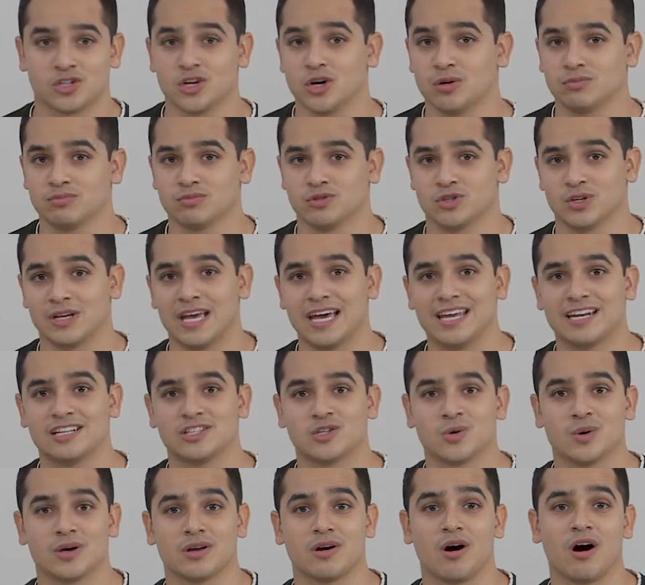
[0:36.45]
So to get
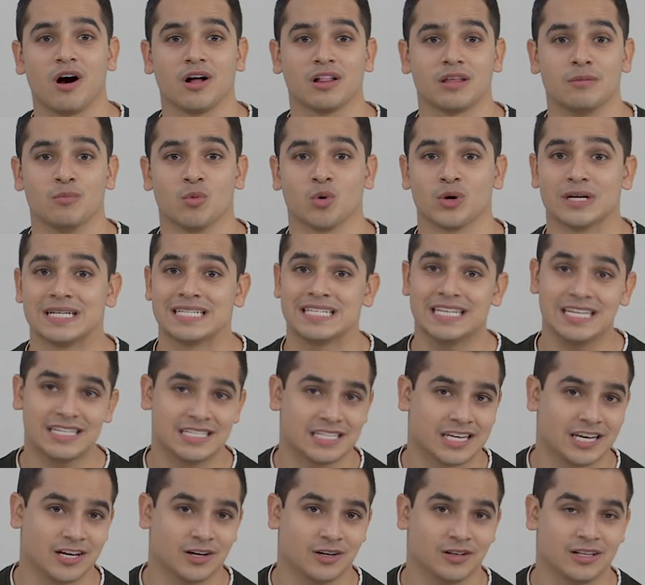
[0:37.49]
into it all in more
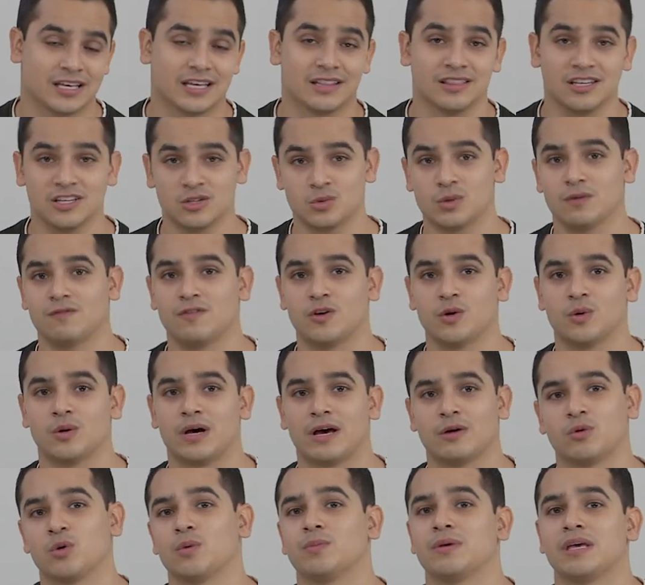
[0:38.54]
detail, in this review
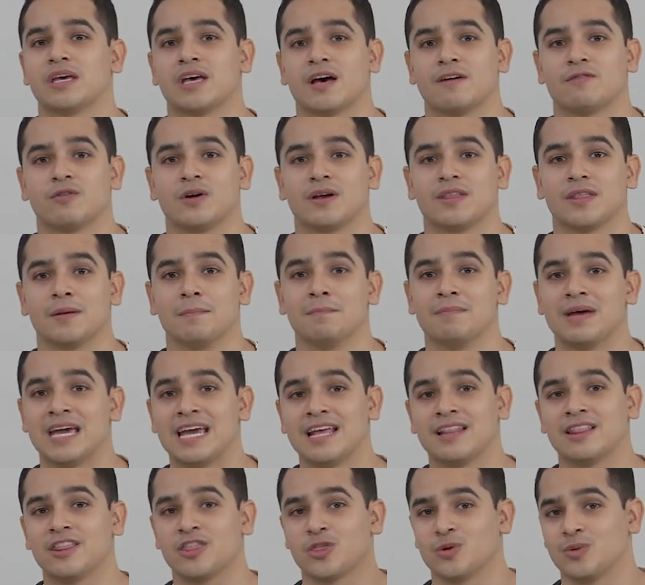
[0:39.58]
I will be covering the
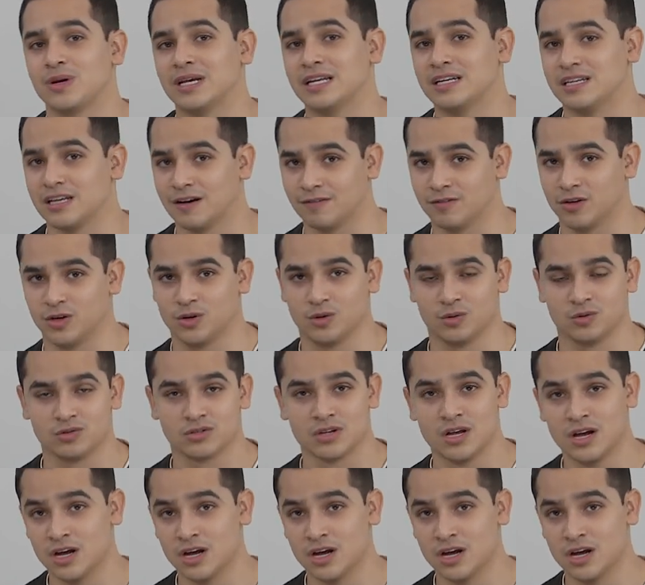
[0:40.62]
main three W's.